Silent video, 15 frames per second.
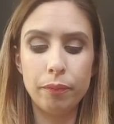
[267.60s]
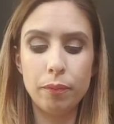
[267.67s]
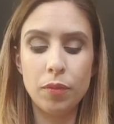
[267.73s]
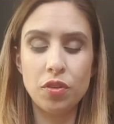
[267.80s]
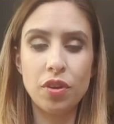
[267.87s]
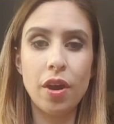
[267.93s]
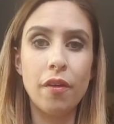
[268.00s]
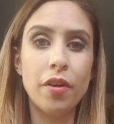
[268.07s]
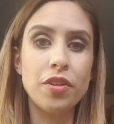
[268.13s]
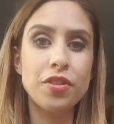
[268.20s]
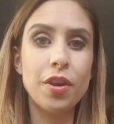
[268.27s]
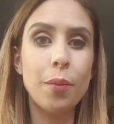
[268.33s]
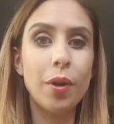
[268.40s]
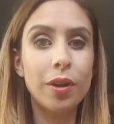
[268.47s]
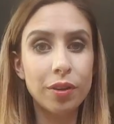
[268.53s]
mascara,
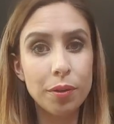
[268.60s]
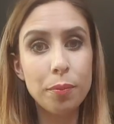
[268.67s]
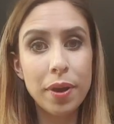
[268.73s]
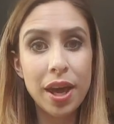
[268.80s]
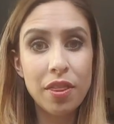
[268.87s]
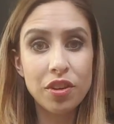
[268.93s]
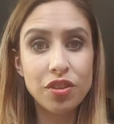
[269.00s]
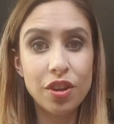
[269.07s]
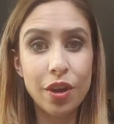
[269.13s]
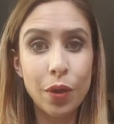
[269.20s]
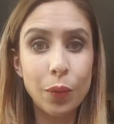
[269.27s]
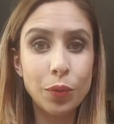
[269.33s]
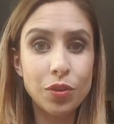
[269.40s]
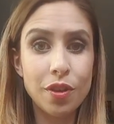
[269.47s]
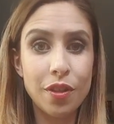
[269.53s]
so I'll compare the
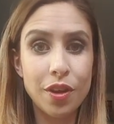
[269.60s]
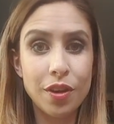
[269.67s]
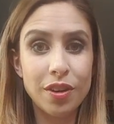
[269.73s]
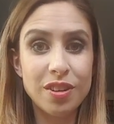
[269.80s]
two so that you